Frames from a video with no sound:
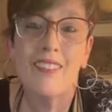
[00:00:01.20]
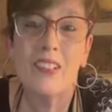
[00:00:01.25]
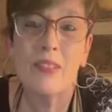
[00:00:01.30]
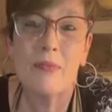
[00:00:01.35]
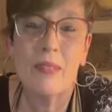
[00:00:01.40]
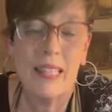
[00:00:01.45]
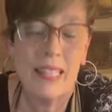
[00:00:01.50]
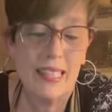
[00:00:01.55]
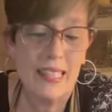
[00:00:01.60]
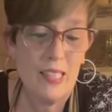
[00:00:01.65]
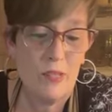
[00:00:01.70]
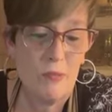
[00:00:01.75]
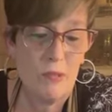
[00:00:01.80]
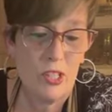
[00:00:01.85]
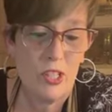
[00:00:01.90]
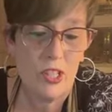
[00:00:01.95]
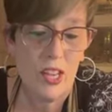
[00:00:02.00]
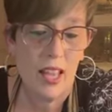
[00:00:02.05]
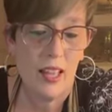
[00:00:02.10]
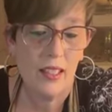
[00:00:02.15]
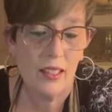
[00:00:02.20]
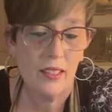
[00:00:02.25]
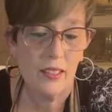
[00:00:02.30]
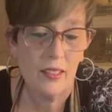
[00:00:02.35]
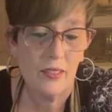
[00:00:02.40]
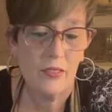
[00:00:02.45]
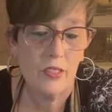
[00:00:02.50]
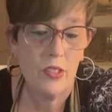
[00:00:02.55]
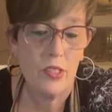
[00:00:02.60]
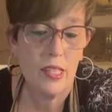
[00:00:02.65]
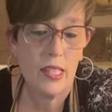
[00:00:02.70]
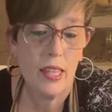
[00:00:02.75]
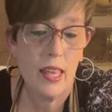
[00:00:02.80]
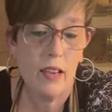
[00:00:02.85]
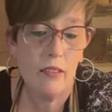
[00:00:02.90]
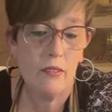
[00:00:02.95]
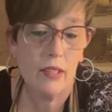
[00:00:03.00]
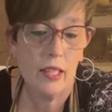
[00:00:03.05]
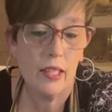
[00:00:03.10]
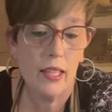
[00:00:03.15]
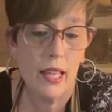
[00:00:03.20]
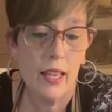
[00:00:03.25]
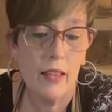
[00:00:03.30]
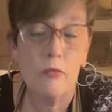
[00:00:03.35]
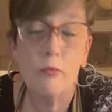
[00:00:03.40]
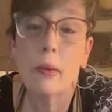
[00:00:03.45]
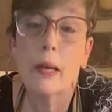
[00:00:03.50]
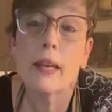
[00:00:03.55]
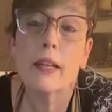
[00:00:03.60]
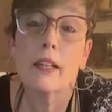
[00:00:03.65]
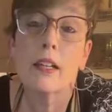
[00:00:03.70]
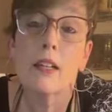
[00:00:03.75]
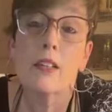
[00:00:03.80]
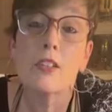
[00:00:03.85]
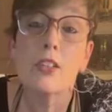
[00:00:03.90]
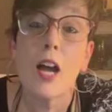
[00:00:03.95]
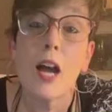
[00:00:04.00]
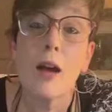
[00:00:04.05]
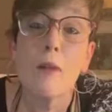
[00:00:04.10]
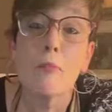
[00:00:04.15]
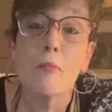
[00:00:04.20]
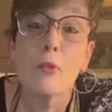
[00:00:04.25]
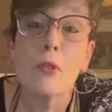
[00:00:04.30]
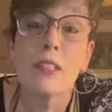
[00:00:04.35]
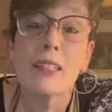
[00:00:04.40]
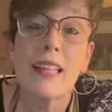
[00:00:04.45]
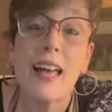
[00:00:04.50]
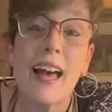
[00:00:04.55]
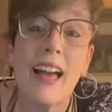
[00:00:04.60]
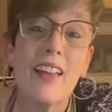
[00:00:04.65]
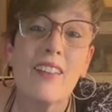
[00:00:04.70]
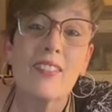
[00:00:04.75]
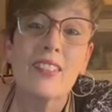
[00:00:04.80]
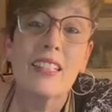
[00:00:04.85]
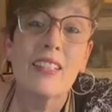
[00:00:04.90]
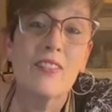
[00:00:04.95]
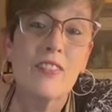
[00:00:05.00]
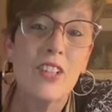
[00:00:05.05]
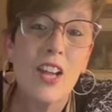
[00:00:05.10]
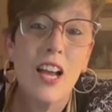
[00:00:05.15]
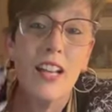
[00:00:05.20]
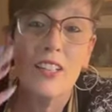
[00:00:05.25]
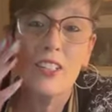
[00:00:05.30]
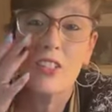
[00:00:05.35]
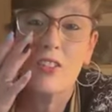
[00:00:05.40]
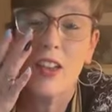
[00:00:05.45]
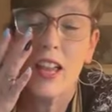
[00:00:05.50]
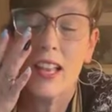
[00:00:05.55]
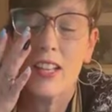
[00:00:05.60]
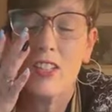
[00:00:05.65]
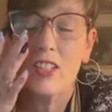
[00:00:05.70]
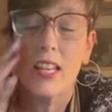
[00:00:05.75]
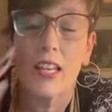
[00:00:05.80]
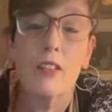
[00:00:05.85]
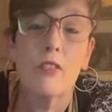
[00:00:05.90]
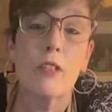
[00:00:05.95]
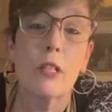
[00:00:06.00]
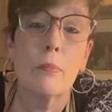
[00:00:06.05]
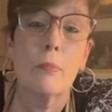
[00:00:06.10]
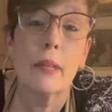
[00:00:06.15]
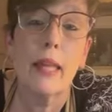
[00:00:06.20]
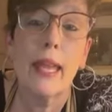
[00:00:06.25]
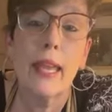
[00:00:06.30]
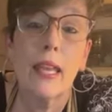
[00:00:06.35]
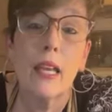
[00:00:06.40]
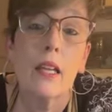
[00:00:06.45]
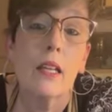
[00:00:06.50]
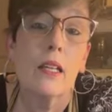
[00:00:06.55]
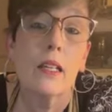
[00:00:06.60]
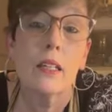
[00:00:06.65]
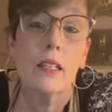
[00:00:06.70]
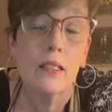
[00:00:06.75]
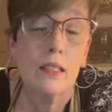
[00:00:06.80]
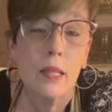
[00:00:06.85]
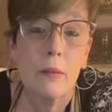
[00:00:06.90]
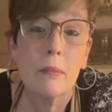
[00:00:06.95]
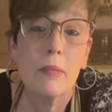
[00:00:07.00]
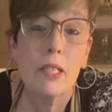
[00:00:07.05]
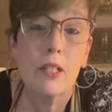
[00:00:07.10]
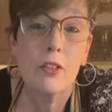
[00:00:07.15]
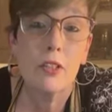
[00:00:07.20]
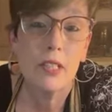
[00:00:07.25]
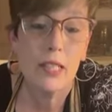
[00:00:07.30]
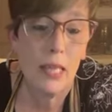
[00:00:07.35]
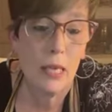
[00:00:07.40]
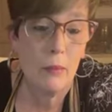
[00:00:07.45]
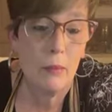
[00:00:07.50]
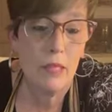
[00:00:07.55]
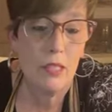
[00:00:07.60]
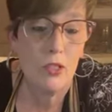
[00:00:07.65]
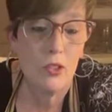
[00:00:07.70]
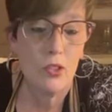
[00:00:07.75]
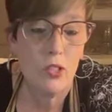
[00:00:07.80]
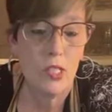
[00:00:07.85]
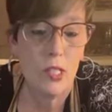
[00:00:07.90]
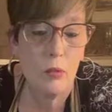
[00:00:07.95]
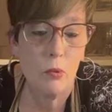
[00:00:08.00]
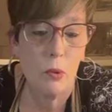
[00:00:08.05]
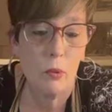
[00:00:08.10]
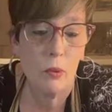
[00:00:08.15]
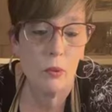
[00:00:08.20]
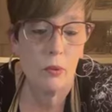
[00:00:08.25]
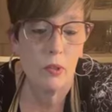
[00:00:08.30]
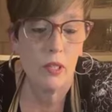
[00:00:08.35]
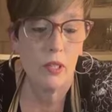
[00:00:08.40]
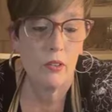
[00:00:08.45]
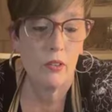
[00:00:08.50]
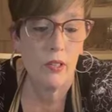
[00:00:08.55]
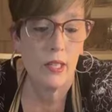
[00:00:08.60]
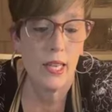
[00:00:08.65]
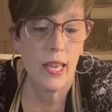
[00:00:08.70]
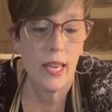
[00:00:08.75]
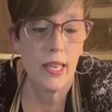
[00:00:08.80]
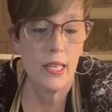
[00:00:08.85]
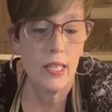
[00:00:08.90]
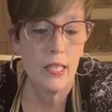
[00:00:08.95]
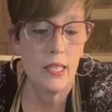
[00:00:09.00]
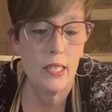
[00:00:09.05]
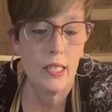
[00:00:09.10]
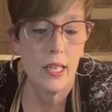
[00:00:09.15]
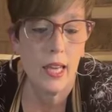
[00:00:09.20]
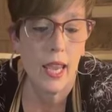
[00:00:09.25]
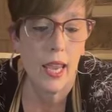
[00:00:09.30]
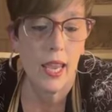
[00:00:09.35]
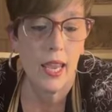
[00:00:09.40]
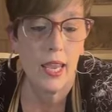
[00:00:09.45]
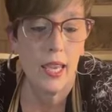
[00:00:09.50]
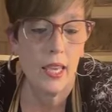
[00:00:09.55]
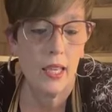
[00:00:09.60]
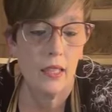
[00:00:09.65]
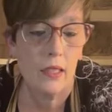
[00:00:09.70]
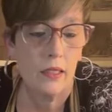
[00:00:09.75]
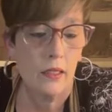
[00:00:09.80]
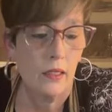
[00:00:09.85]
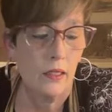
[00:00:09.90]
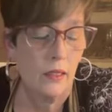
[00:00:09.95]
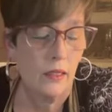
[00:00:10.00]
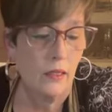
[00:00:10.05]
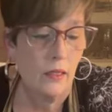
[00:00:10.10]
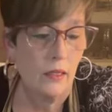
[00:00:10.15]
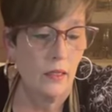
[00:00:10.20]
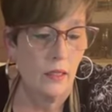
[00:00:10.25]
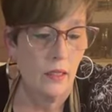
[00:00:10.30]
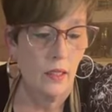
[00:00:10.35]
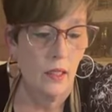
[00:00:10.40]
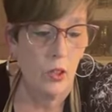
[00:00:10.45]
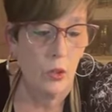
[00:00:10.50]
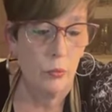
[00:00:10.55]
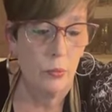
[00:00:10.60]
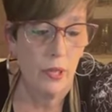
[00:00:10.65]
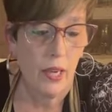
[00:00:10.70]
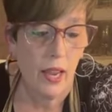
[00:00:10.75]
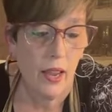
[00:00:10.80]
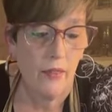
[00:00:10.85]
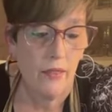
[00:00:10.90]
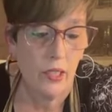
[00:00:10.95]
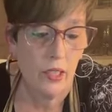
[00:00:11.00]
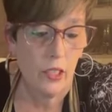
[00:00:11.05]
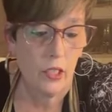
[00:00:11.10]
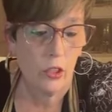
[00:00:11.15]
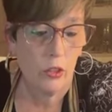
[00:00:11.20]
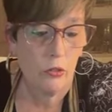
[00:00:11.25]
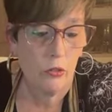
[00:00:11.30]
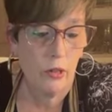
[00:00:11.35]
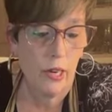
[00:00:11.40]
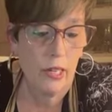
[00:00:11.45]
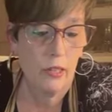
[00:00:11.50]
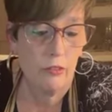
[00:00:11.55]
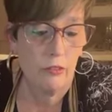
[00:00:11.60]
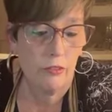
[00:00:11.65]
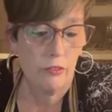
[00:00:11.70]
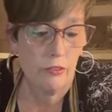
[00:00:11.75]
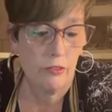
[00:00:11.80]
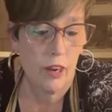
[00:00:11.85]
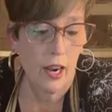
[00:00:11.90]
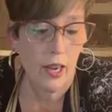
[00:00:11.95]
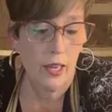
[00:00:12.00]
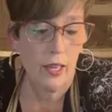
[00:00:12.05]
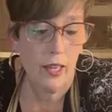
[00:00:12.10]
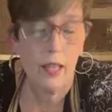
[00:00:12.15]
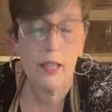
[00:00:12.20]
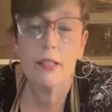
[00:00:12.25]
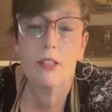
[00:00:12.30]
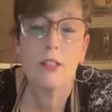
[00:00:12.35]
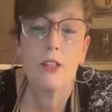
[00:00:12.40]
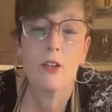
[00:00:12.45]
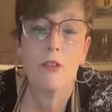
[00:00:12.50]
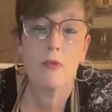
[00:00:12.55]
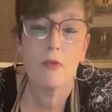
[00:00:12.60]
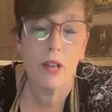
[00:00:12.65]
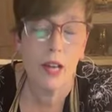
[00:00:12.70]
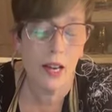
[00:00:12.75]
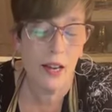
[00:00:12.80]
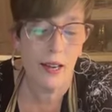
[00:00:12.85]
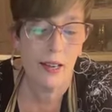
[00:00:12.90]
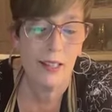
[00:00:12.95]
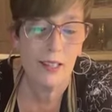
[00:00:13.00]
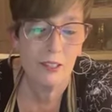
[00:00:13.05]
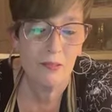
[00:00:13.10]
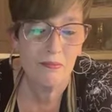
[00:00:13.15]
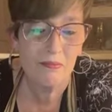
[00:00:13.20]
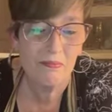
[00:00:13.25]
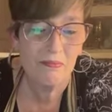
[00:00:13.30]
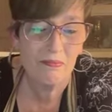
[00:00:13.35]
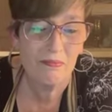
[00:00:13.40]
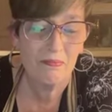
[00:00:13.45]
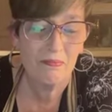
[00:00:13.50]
everybody, it's Michelle. If you see that red live button on top, we're live, and if not, do hashtag replay. Let me know you came in to see what we were creating today. Hope you're having a great Friday so far.